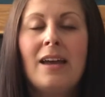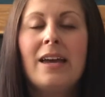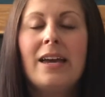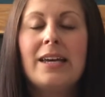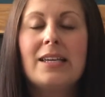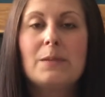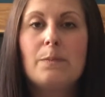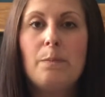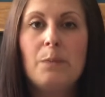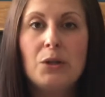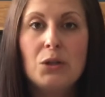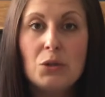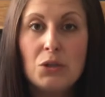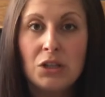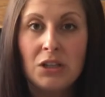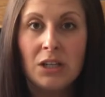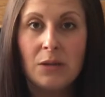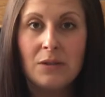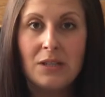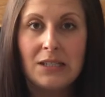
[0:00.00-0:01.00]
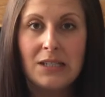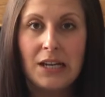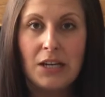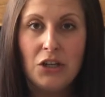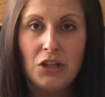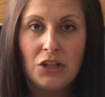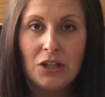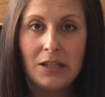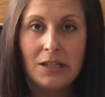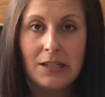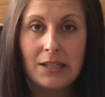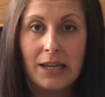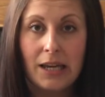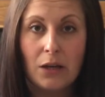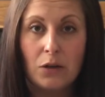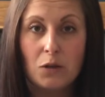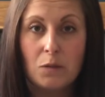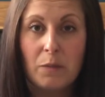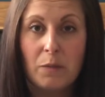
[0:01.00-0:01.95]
It's building those attention skills,